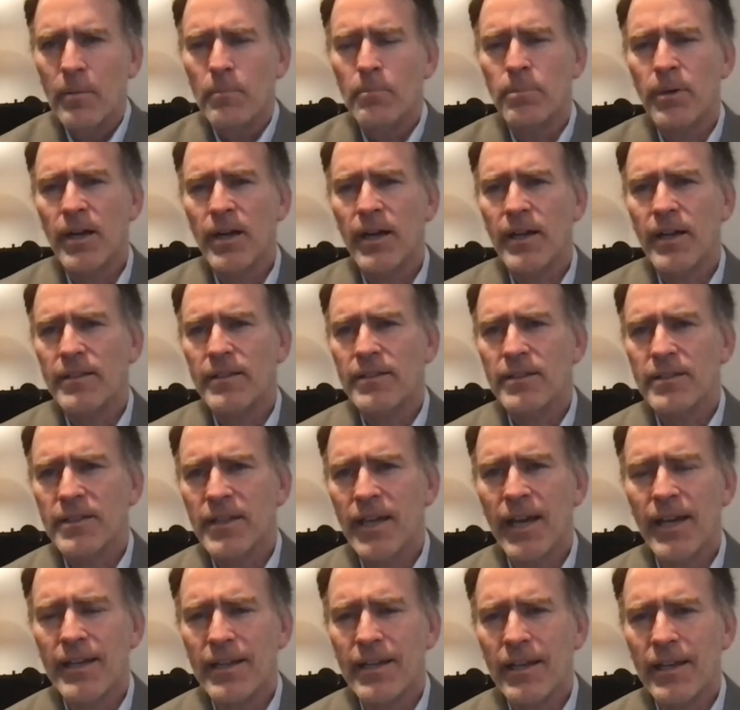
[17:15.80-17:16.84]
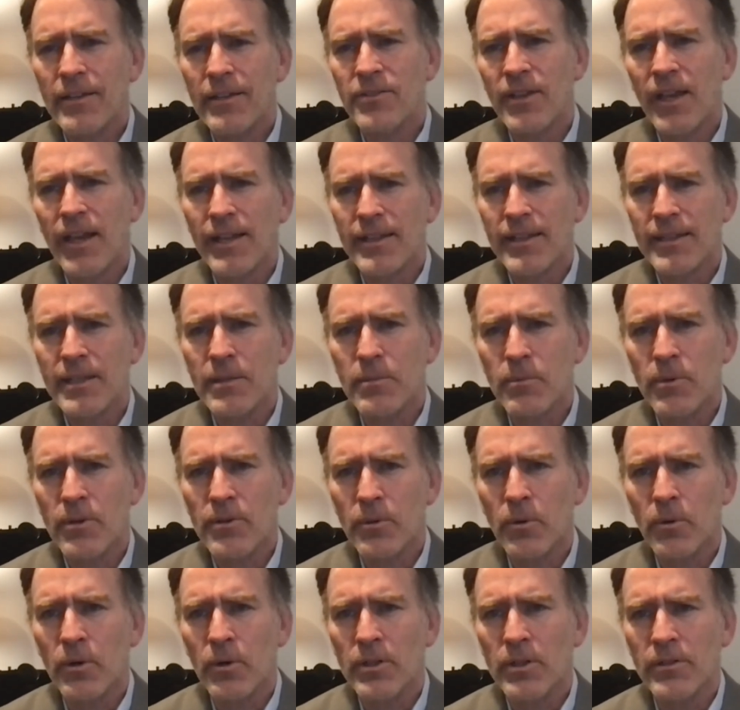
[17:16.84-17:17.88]
but not exactly with
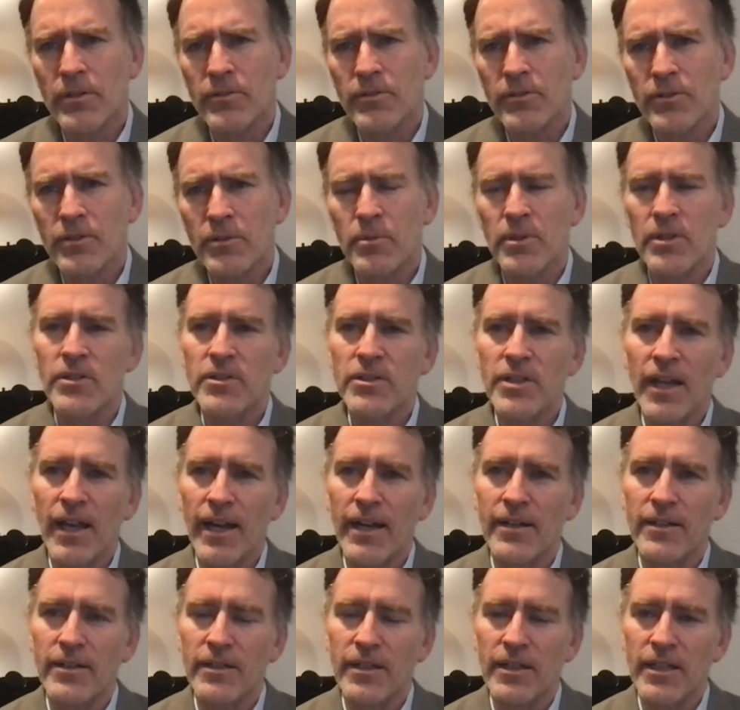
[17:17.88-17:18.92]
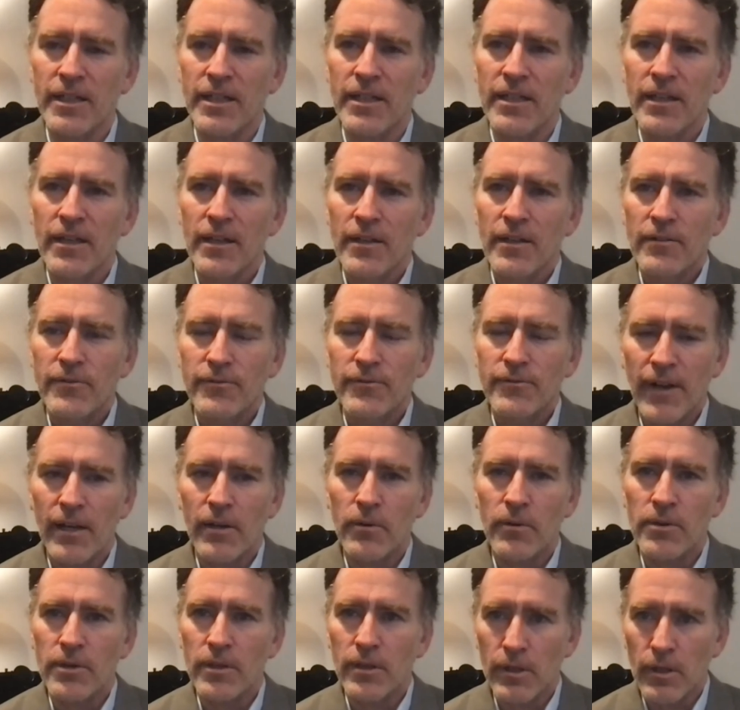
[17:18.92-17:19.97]
orders to entirely
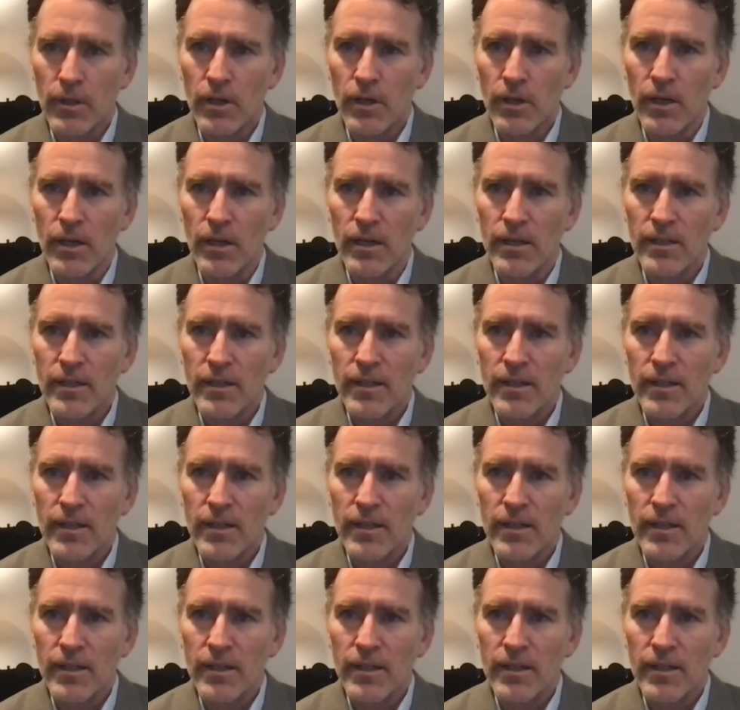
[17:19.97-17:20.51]
follow the law.